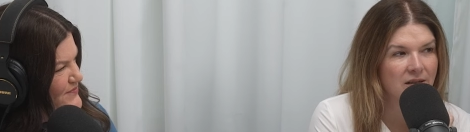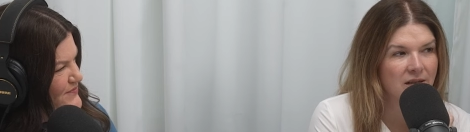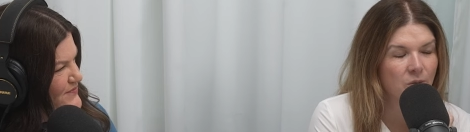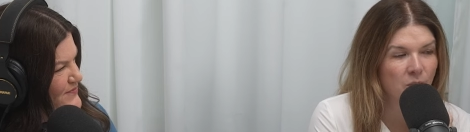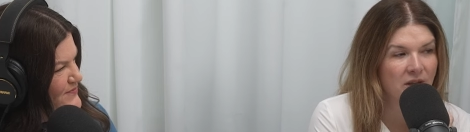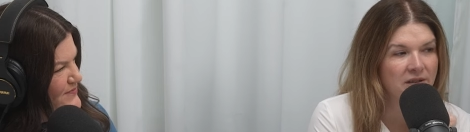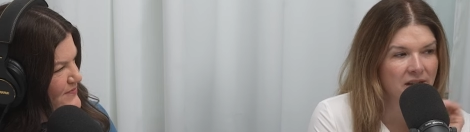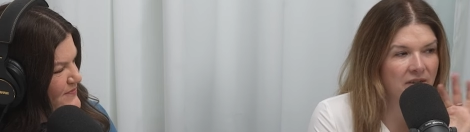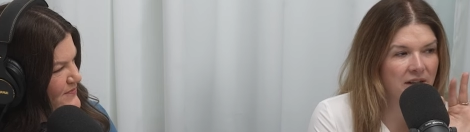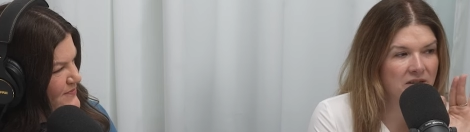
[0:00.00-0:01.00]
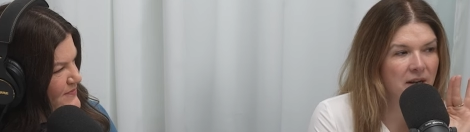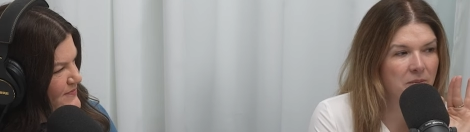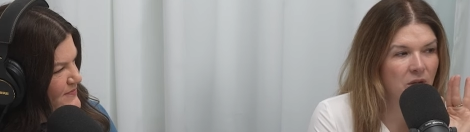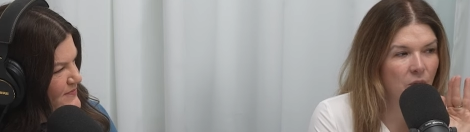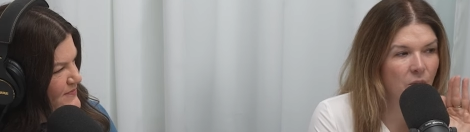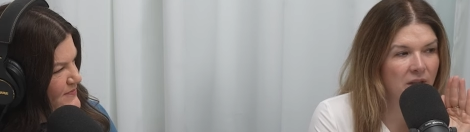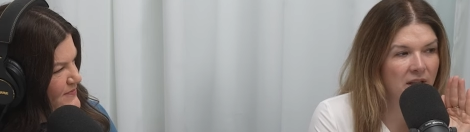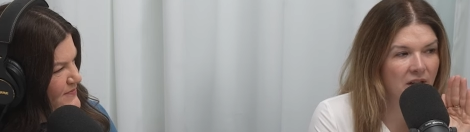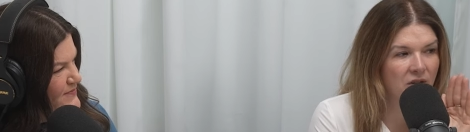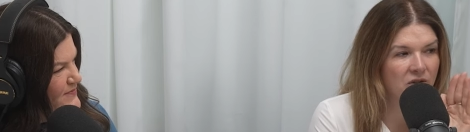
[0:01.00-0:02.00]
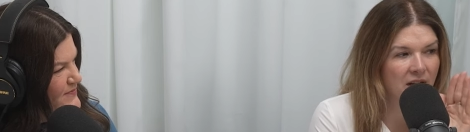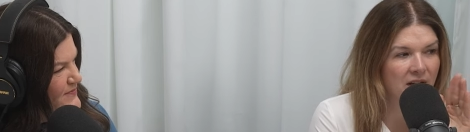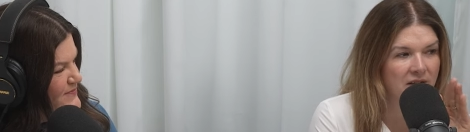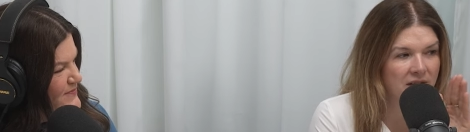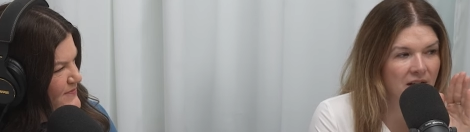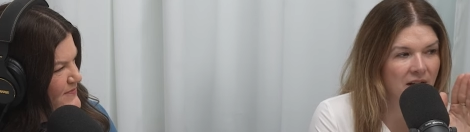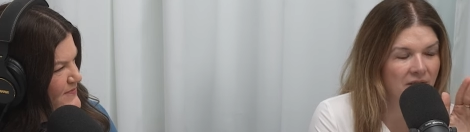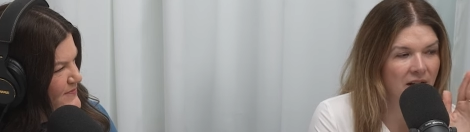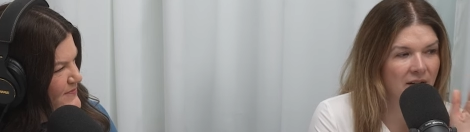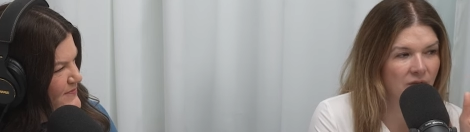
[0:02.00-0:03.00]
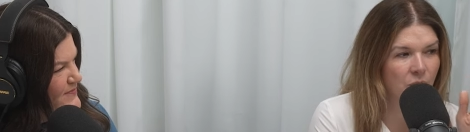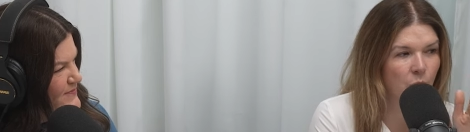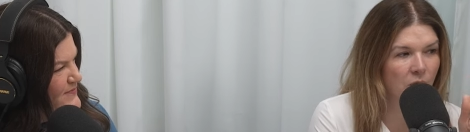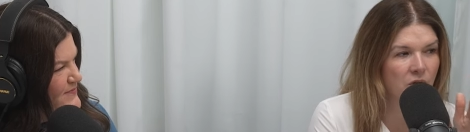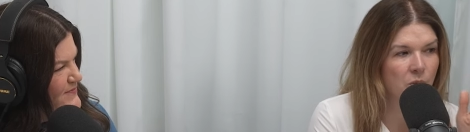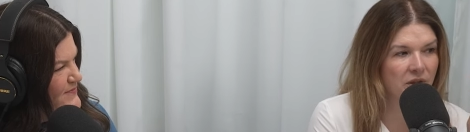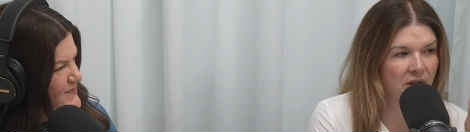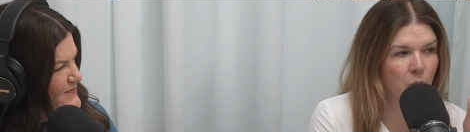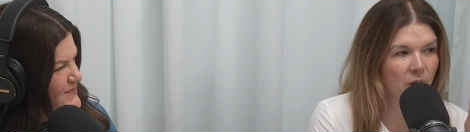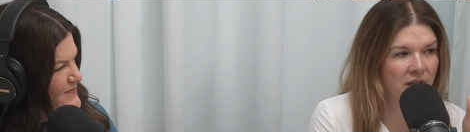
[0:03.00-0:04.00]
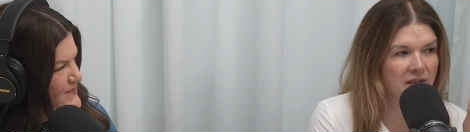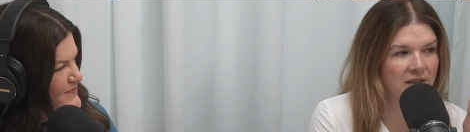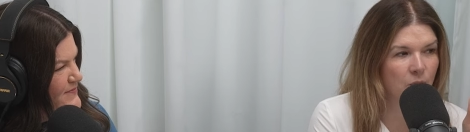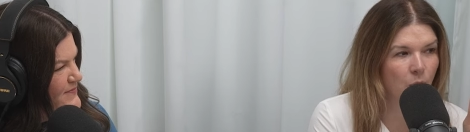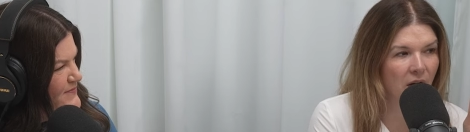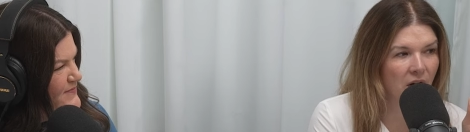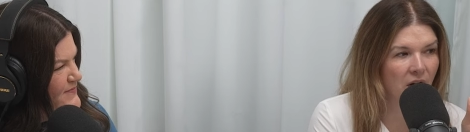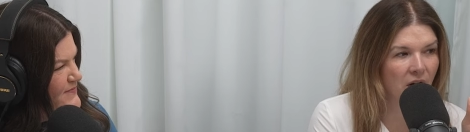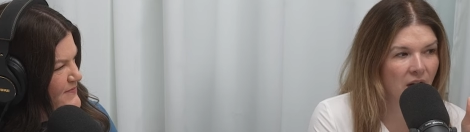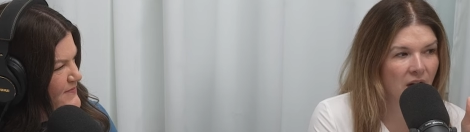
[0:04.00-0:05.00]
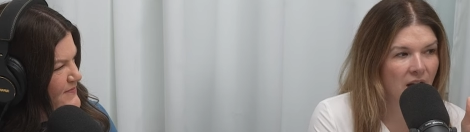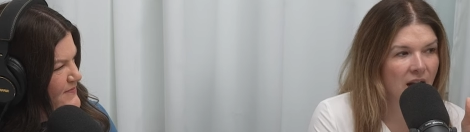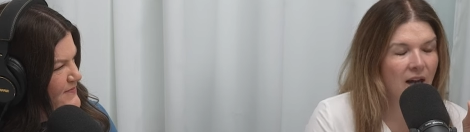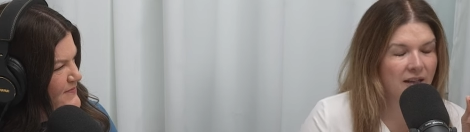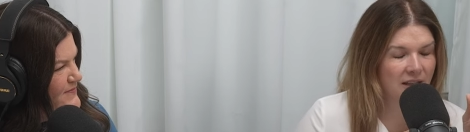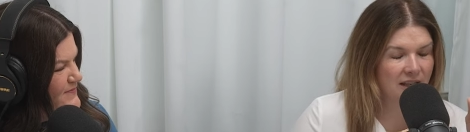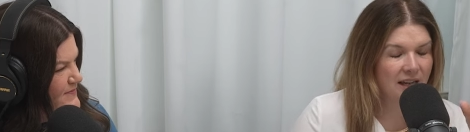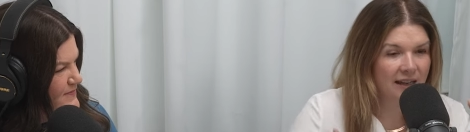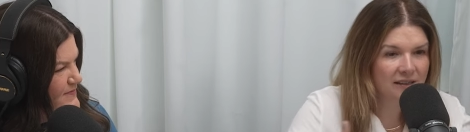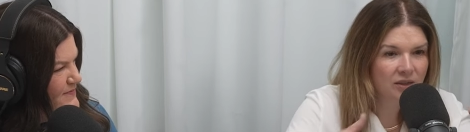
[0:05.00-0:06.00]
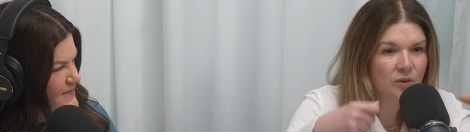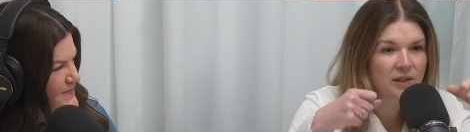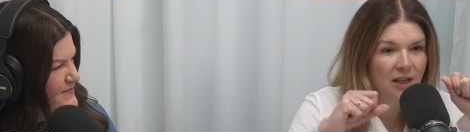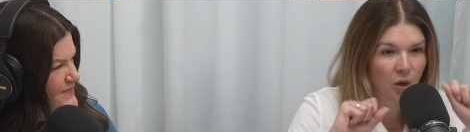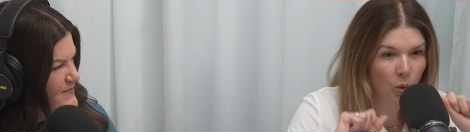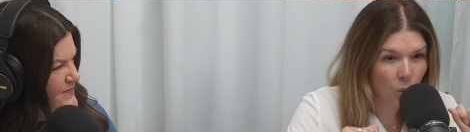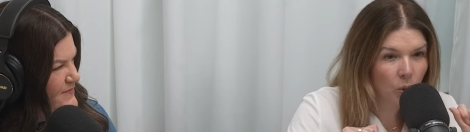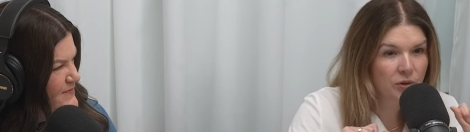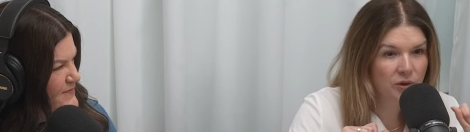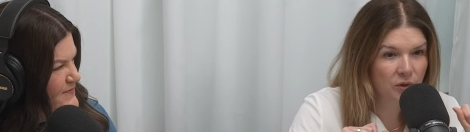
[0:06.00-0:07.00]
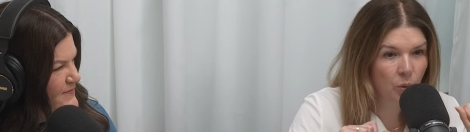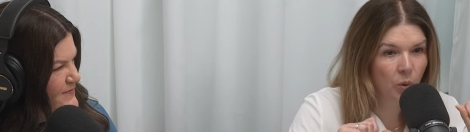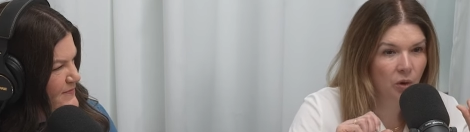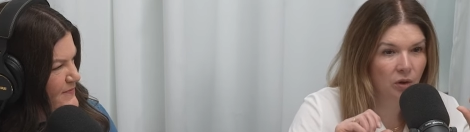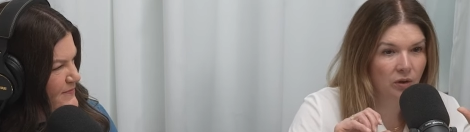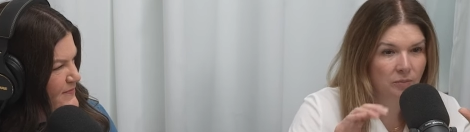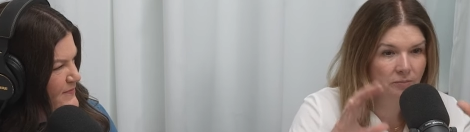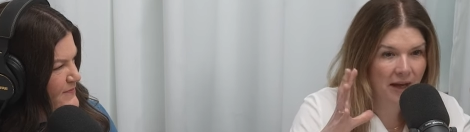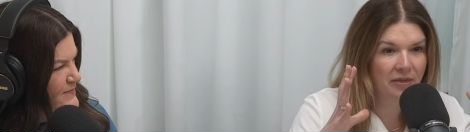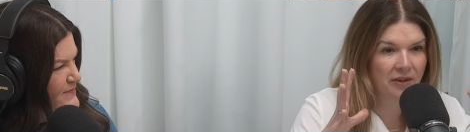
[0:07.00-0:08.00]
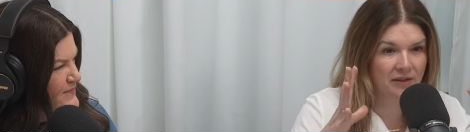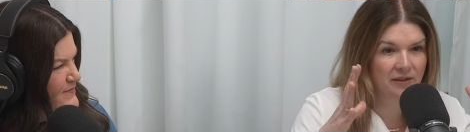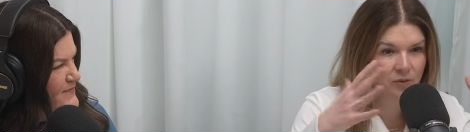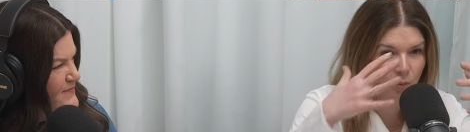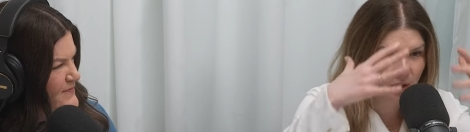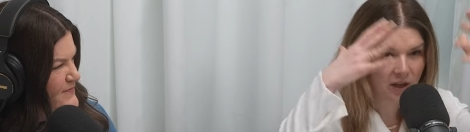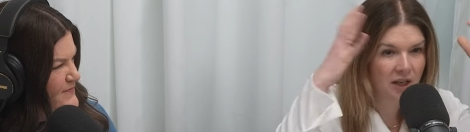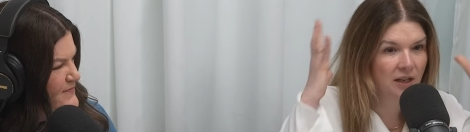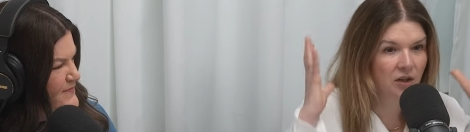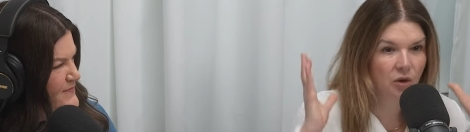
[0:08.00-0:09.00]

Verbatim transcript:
Speaker 1: he was at that time the only hairstylist I had ever worked with and witnessed where he has those like old school methods where he can